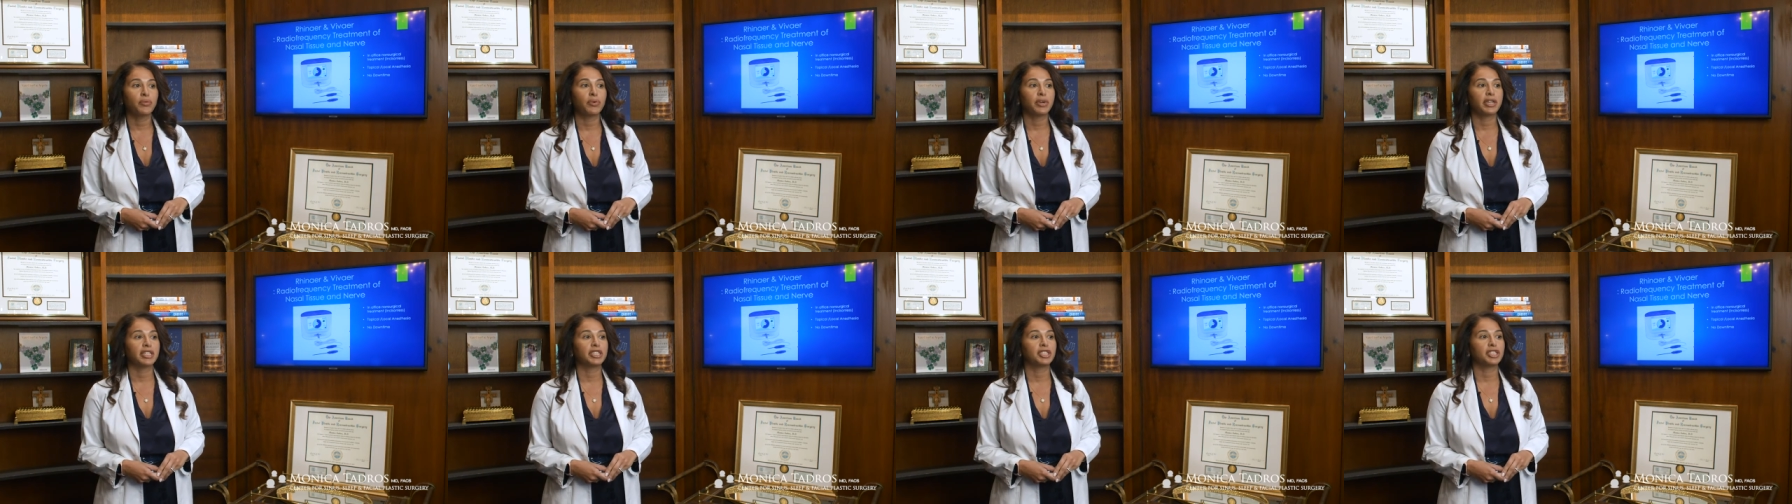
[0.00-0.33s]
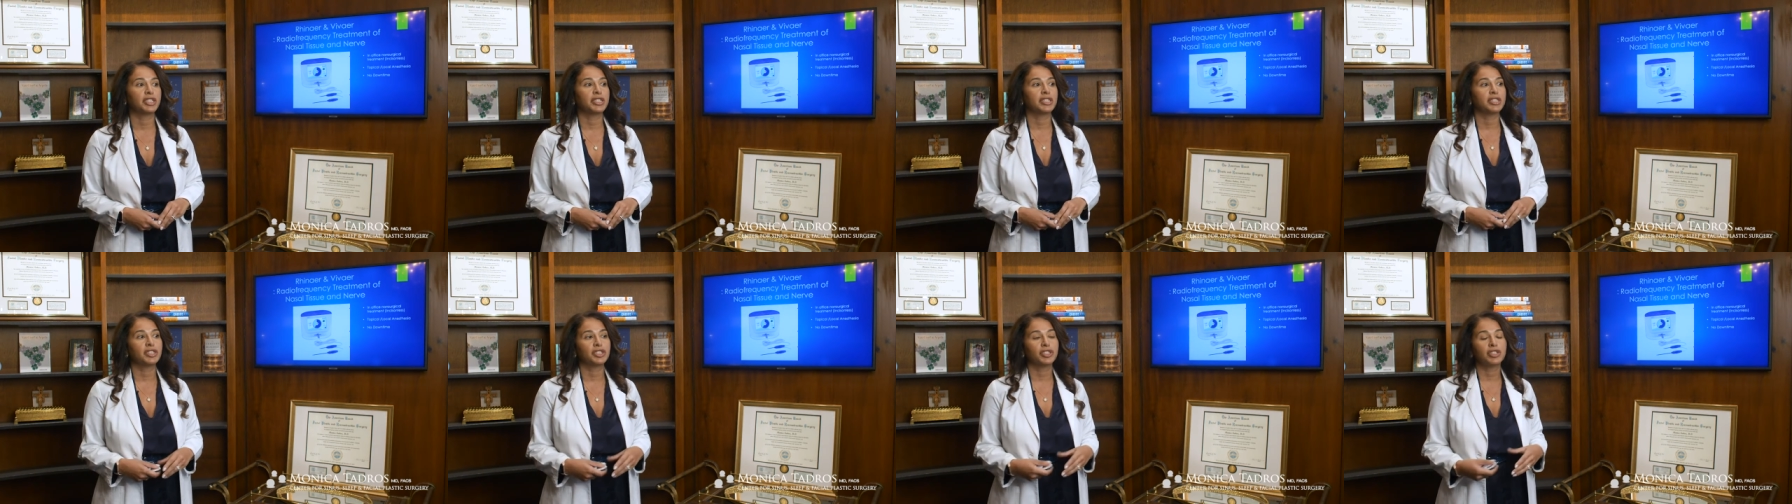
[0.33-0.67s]
which
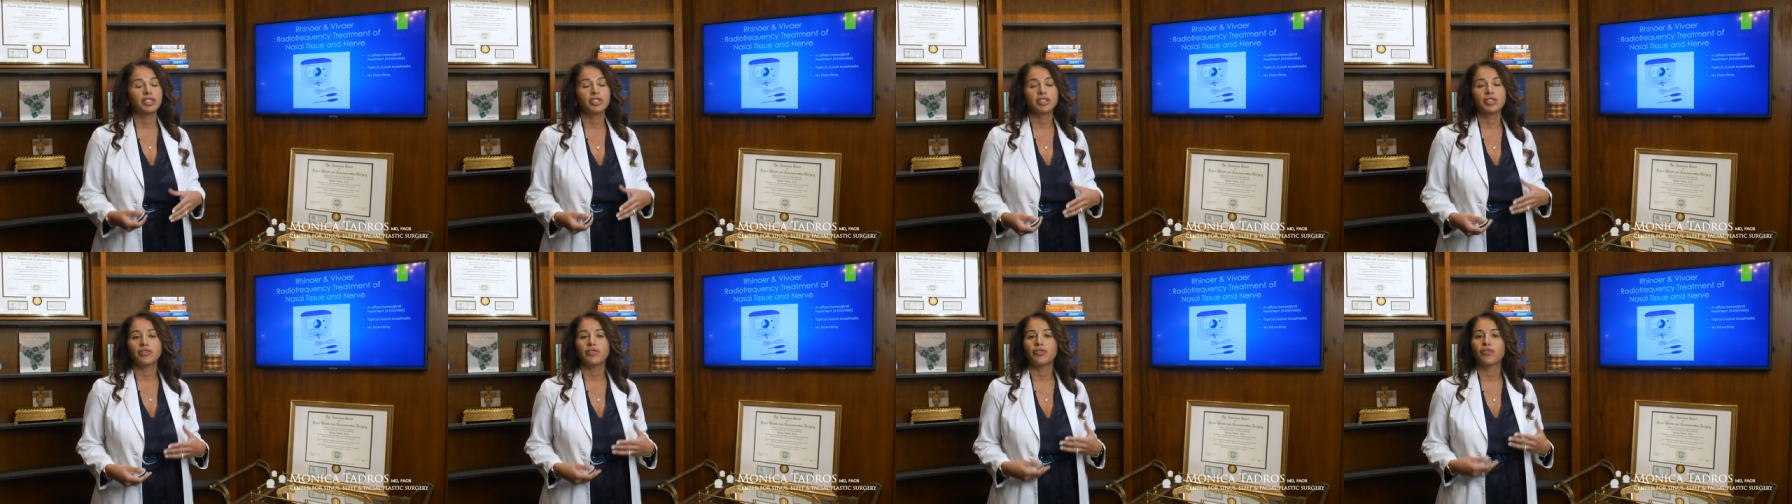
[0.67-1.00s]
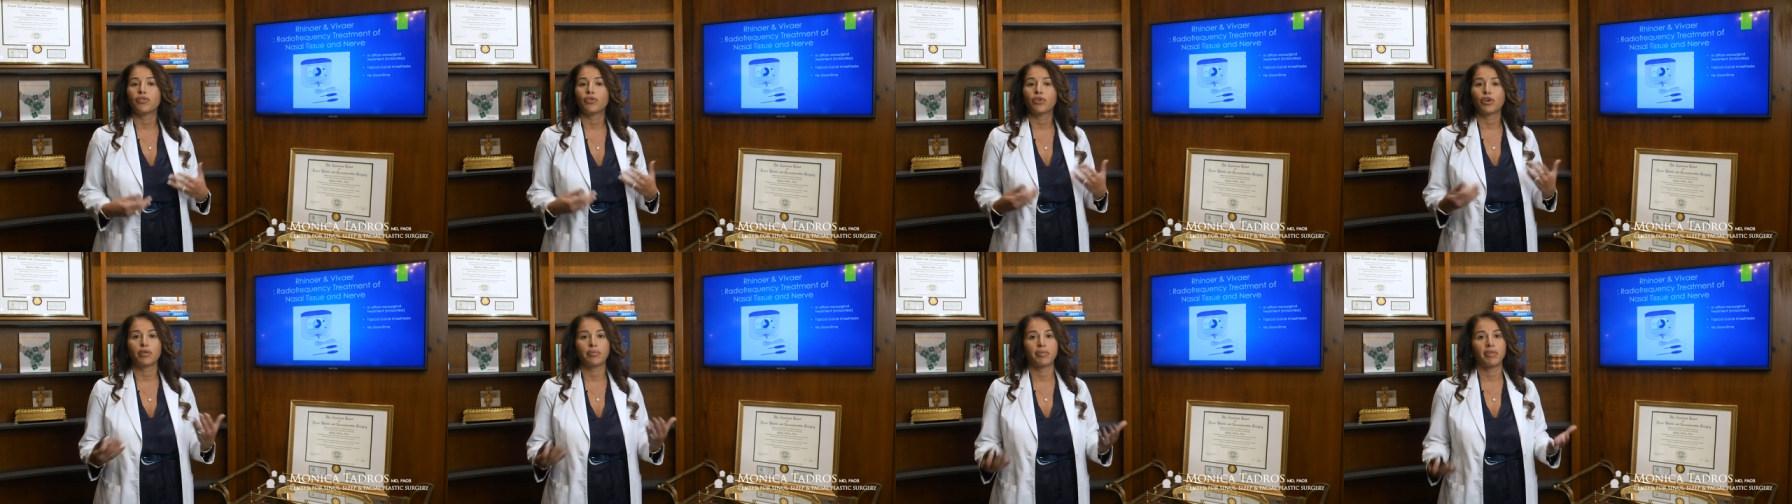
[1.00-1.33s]
is just a
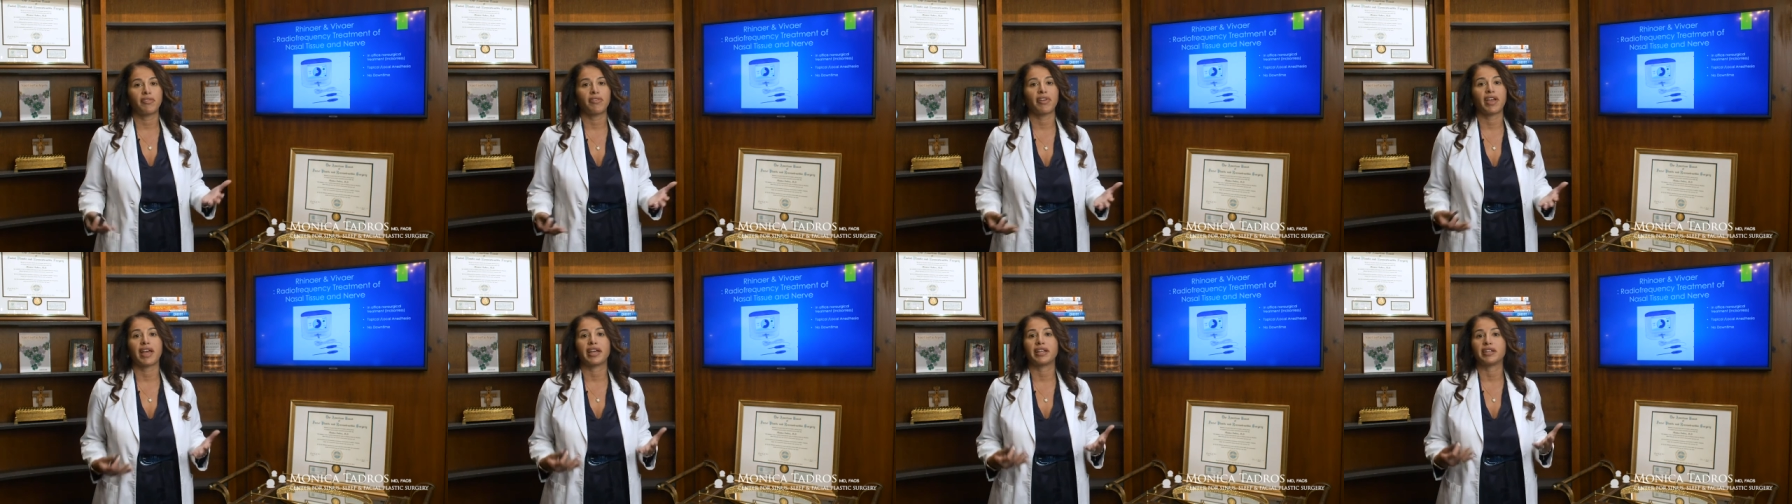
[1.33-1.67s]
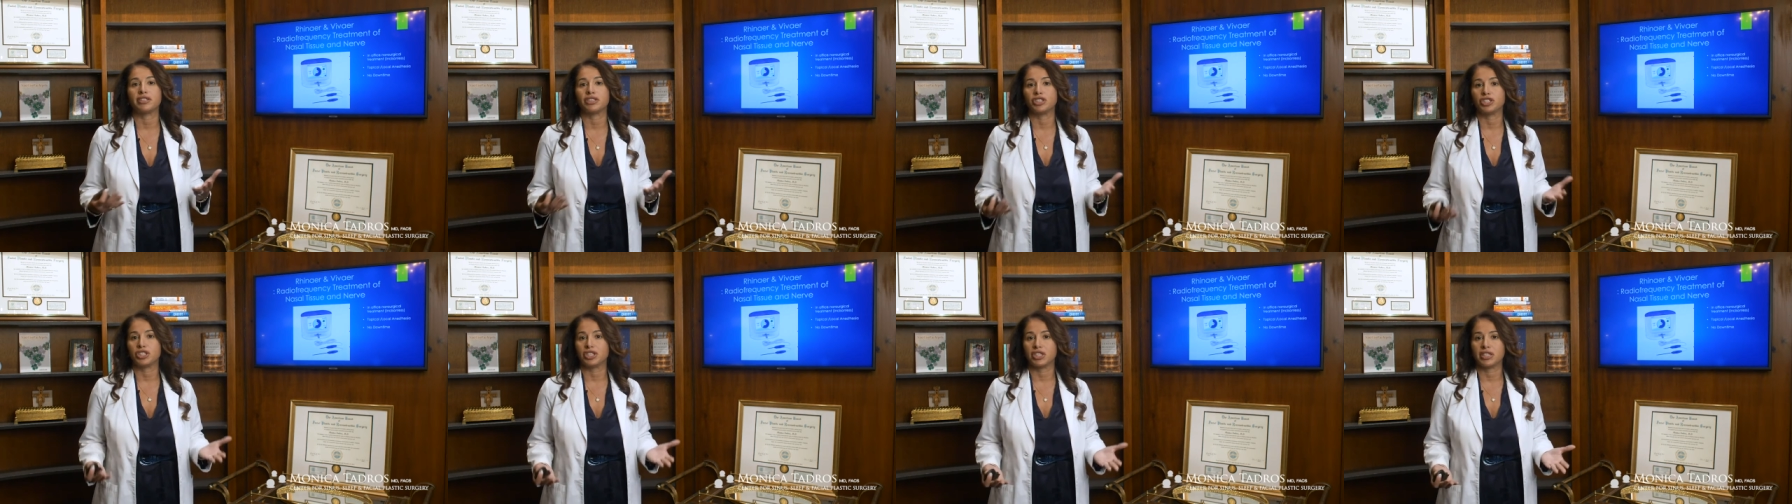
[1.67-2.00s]
form of
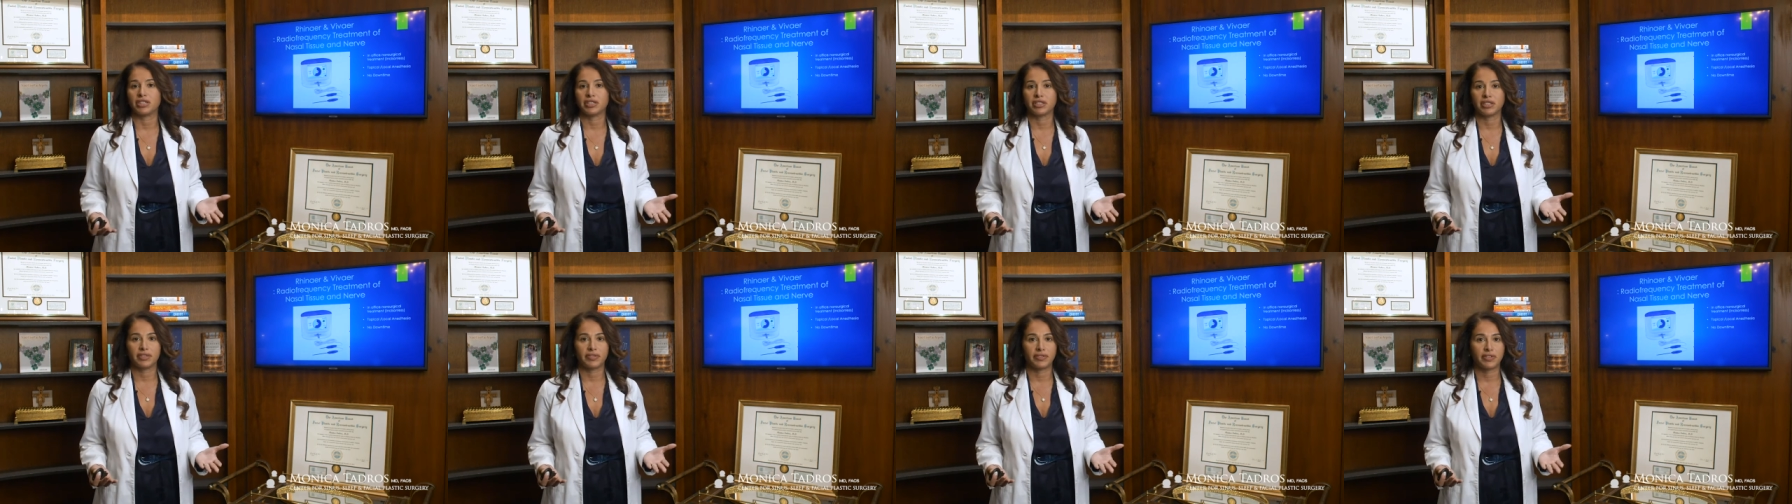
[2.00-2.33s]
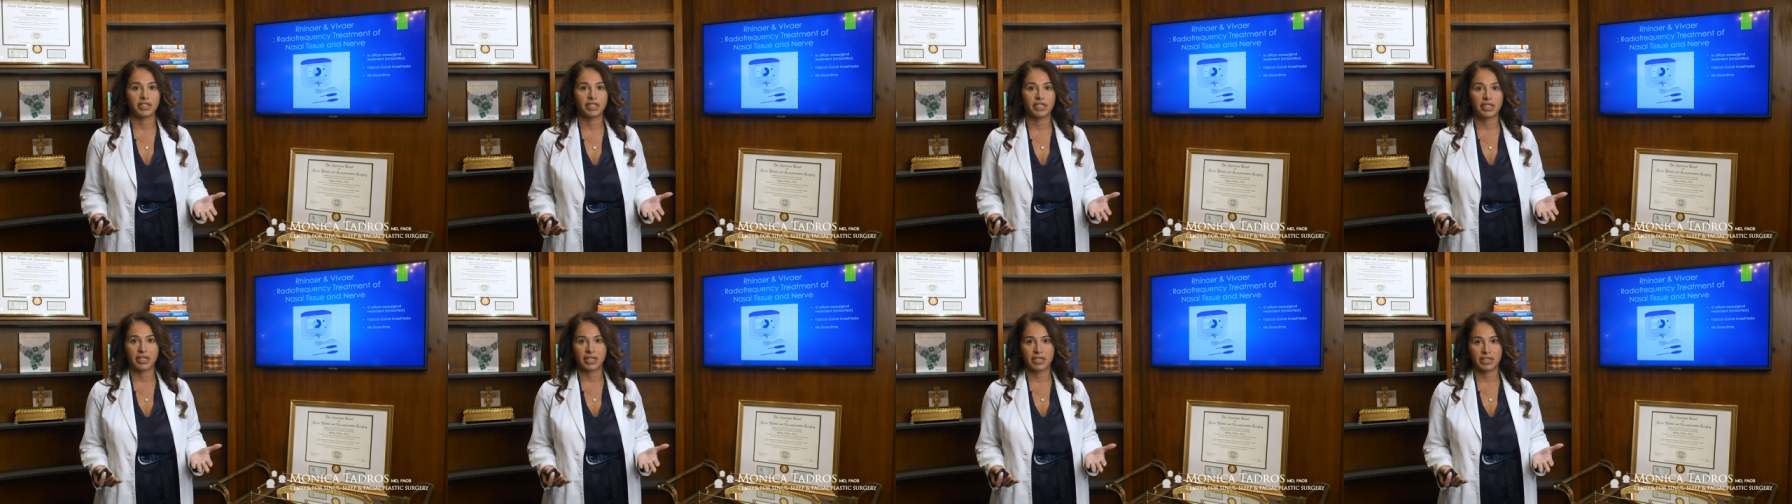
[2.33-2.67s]
energy
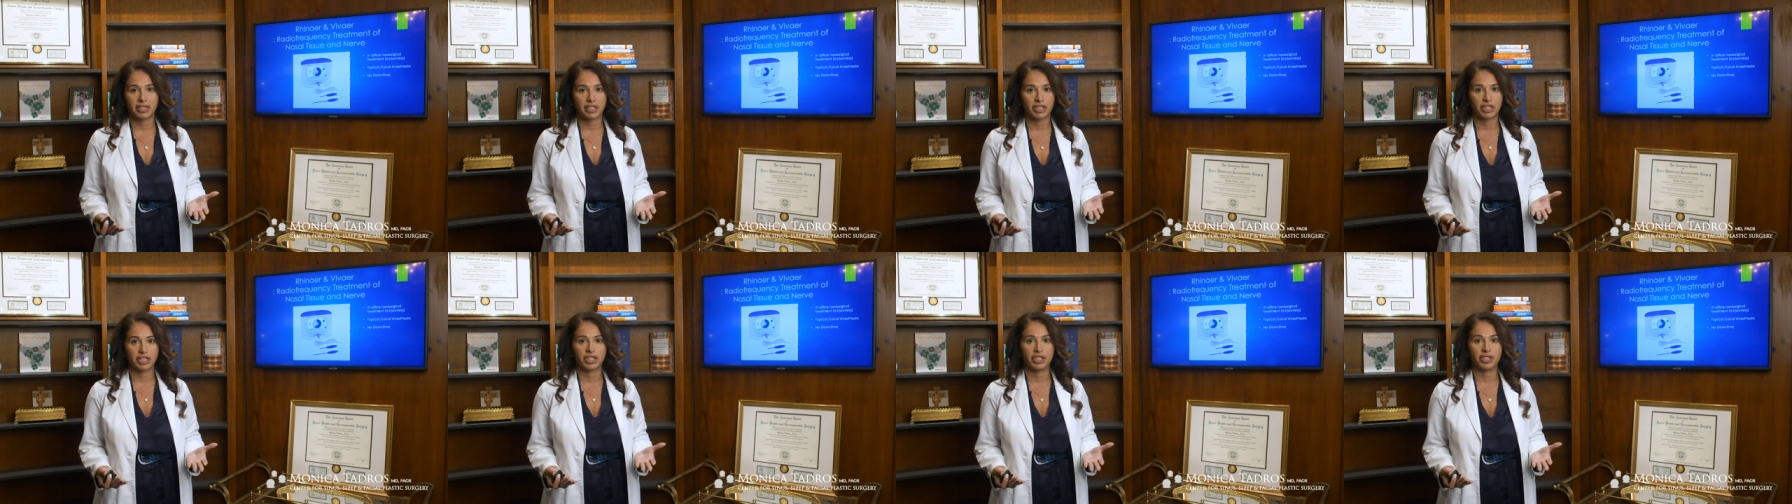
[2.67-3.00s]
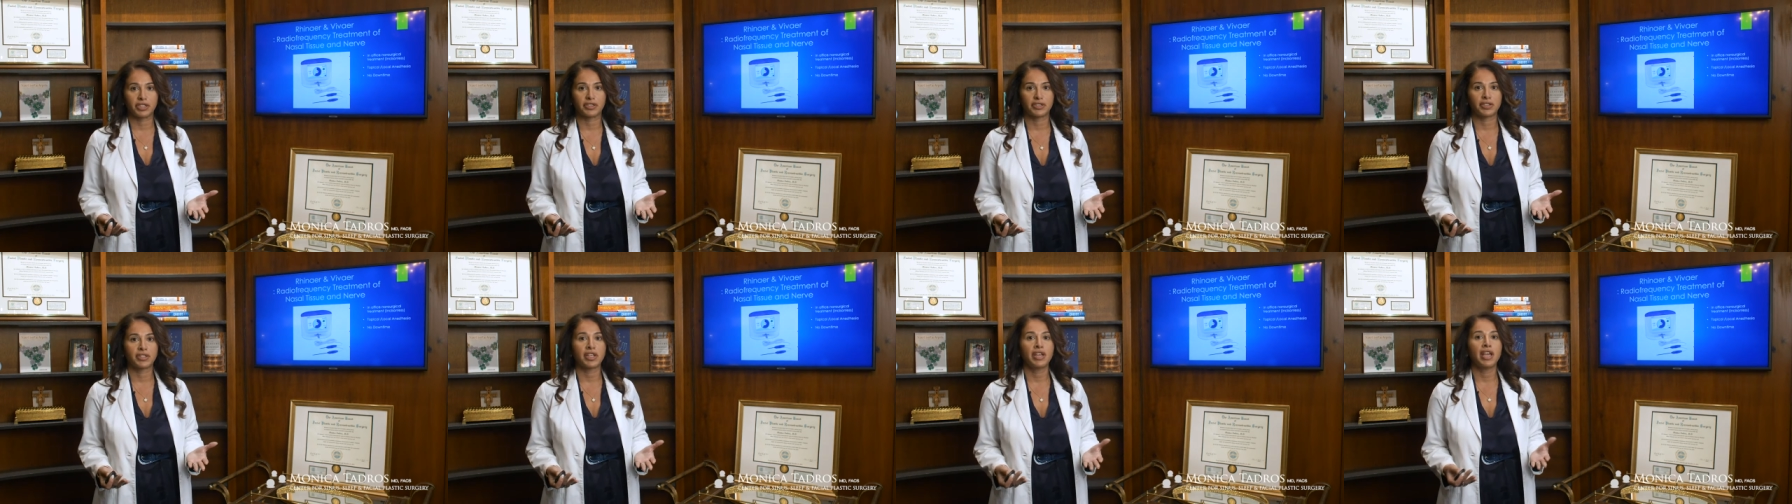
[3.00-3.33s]
delivered to the
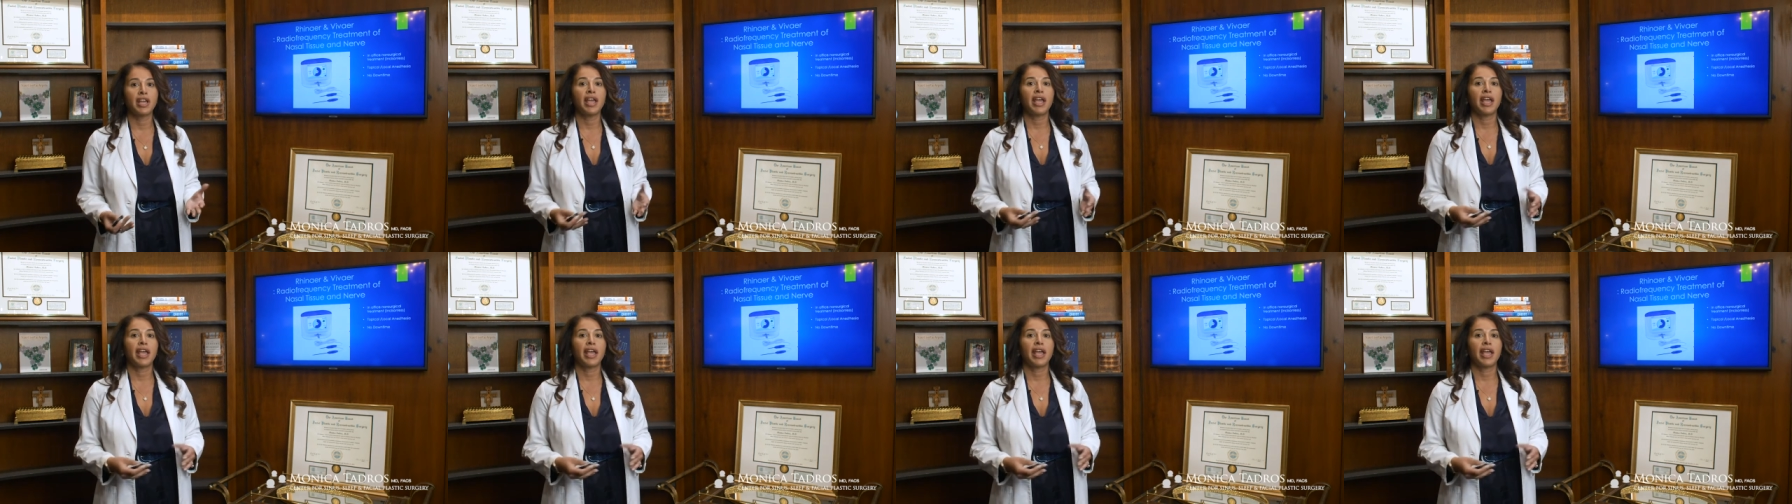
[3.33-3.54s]
tissues.